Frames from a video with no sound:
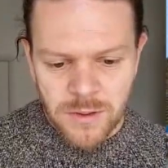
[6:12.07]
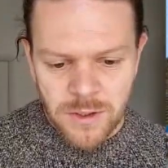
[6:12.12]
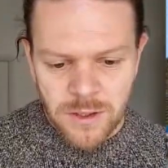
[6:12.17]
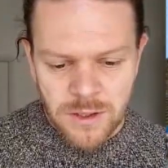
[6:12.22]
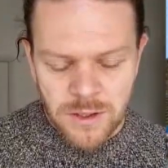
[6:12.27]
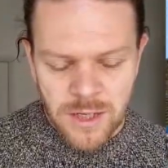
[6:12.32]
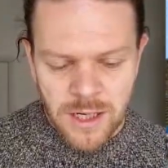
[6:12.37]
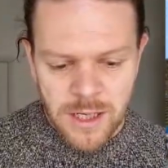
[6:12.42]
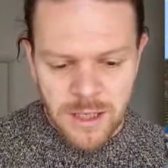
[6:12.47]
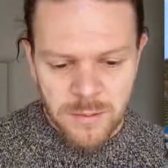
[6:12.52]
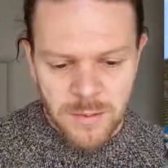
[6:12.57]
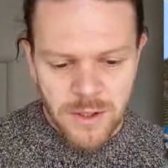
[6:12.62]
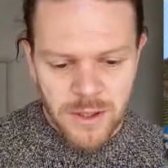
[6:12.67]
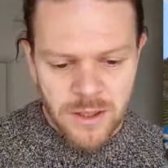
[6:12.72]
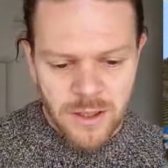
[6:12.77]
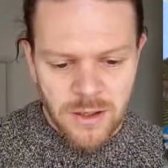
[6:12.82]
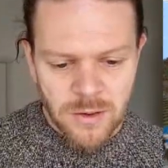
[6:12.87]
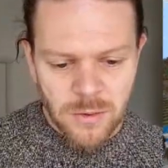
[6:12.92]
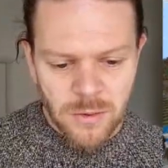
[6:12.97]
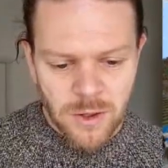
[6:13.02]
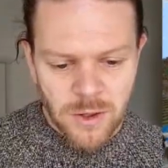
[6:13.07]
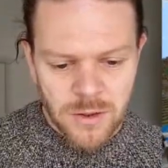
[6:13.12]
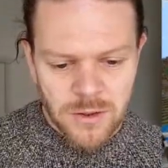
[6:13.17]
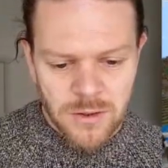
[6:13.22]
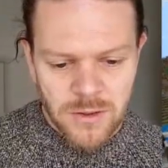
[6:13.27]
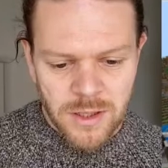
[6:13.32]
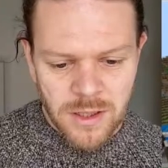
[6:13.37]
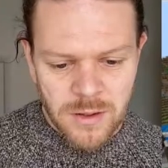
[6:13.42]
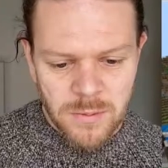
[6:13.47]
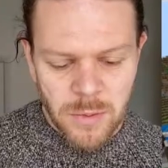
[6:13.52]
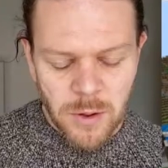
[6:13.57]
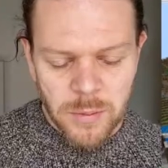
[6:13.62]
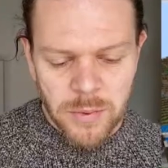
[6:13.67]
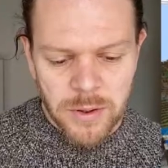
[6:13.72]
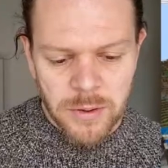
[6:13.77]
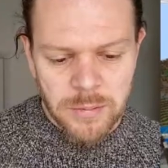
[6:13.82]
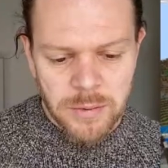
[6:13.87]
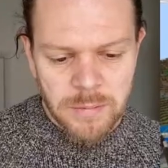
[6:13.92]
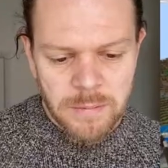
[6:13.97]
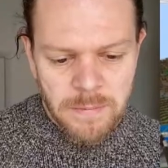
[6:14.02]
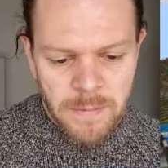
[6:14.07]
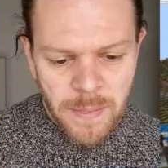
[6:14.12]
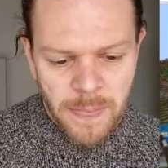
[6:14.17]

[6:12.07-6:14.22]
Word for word: You just click a button and all those things pop up.